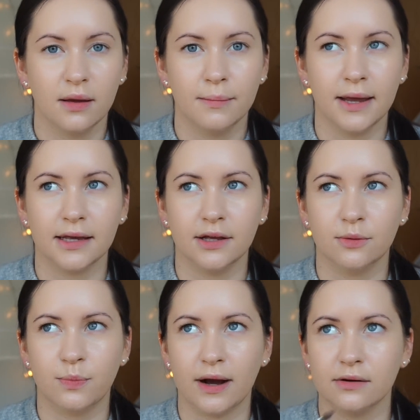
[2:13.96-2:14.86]
making
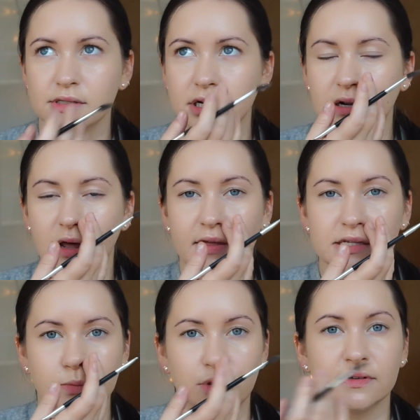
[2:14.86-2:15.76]
your brows look like
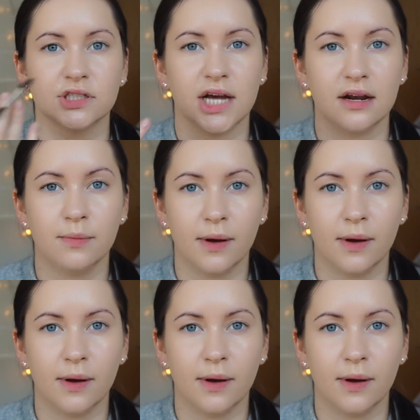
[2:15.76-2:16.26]
there's more of a shadow